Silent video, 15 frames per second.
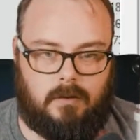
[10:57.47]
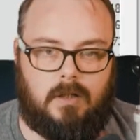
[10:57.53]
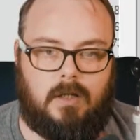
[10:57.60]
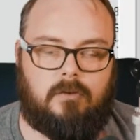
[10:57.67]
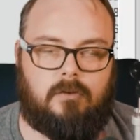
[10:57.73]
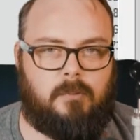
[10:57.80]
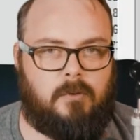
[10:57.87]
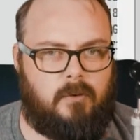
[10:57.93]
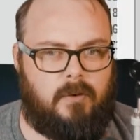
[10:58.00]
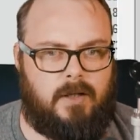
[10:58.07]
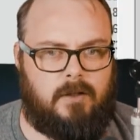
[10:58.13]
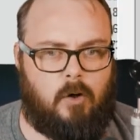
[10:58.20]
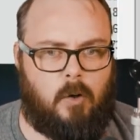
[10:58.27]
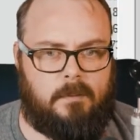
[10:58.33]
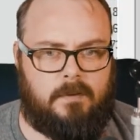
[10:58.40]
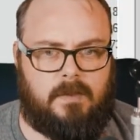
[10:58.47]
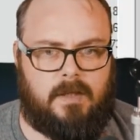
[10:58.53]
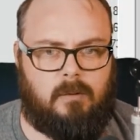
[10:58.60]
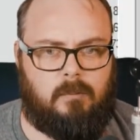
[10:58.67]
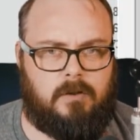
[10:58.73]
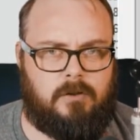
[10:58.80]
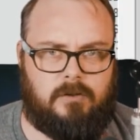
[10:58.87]
So I'm going to go ahead and open that
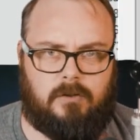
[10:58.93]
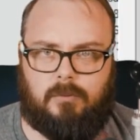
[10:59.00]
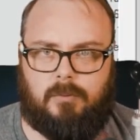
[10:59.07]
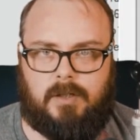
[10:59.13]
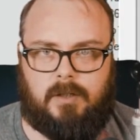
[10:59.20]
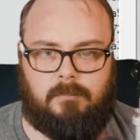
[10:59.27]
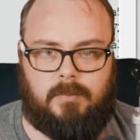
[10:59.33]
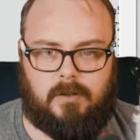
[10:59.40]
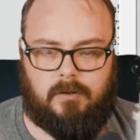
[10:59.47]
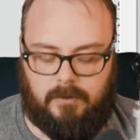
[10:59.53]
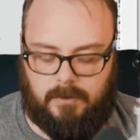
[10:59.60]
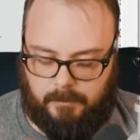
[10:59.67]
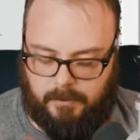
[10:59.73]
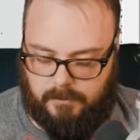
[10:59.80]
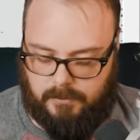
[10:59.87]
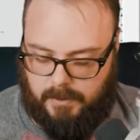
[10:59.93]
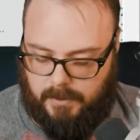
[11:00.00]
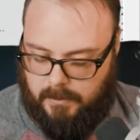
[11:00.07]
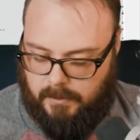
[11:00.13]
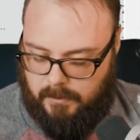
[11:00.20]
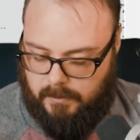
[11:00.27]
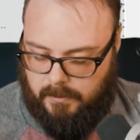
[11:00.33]
one just so I can better demonstrate
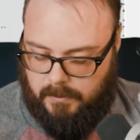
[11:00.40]
it.